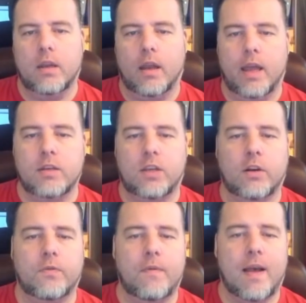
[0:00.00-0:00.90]
And she
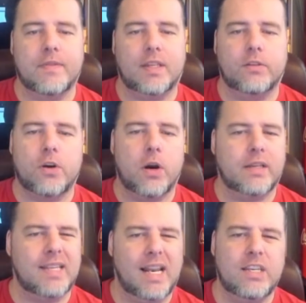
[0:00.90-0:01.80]
can revive a single target.
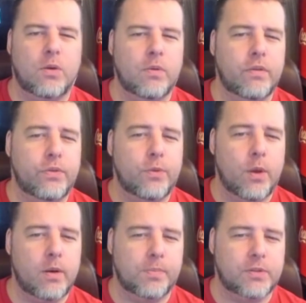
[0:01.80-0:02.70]
Sadly, it's only
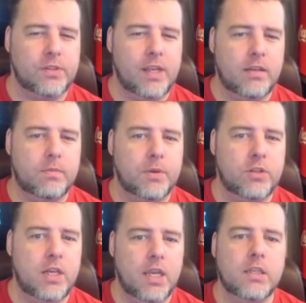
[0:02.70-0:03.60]
30%, but
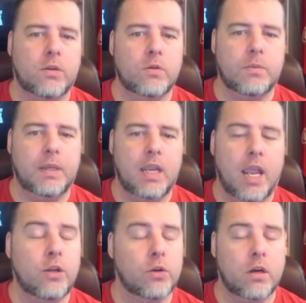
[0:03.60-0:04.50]
she is going to be
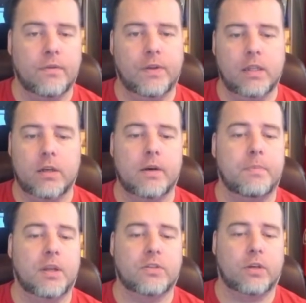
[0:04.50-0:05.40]
a good enough healer
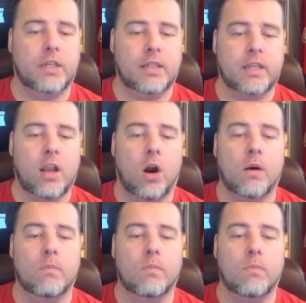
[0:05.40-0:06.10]
because her healing are